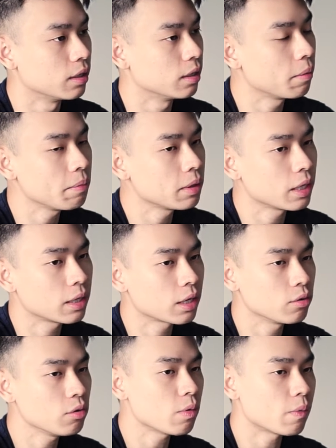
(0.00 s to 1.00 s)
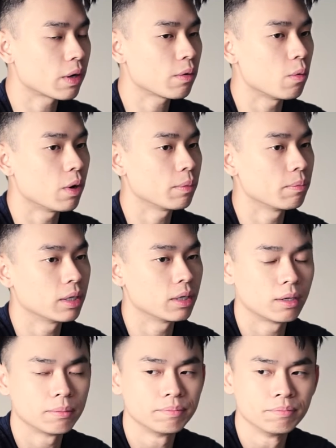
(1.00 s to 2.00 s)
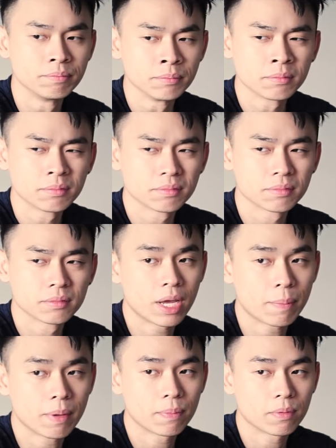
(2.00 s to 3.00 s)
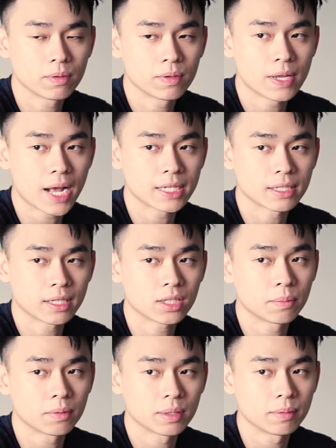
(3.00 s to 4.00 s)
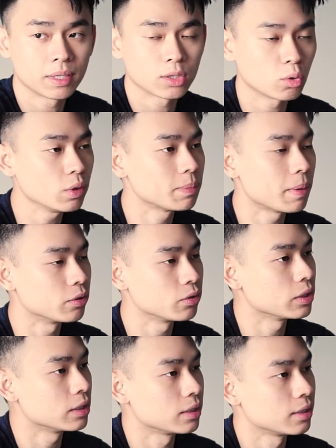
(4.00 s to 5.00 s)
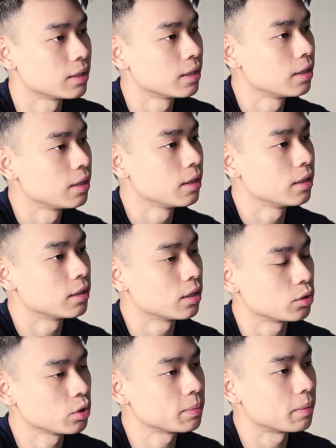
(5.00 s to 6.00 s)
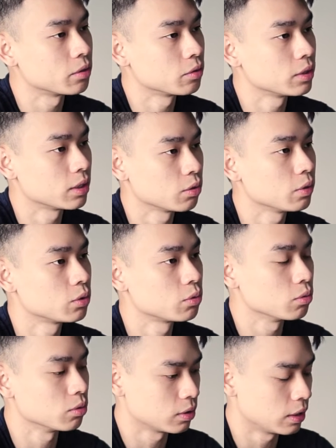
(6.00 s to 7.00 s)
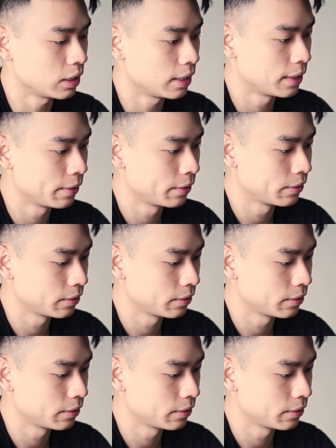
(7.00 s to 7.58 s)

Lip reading: yeah, I mean they could do whatever they want, but to people excited about something, there's always boundaries. There's always boundaries, there's always rules, right?